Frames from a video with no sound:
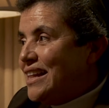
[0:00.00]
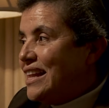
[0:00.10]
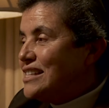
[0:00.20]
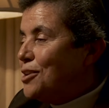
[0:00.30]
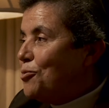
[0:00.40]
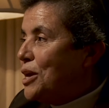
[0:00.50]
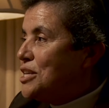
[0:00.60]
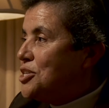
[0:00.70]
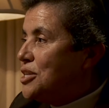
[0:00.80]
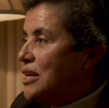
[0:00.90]
and that's the way
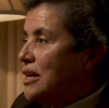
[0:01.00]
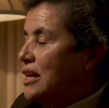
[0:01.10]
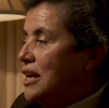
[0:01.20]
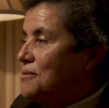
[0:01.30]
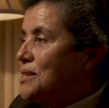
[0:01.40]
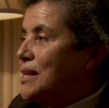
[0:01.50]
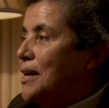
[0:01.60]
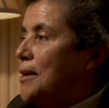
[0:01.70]
she gives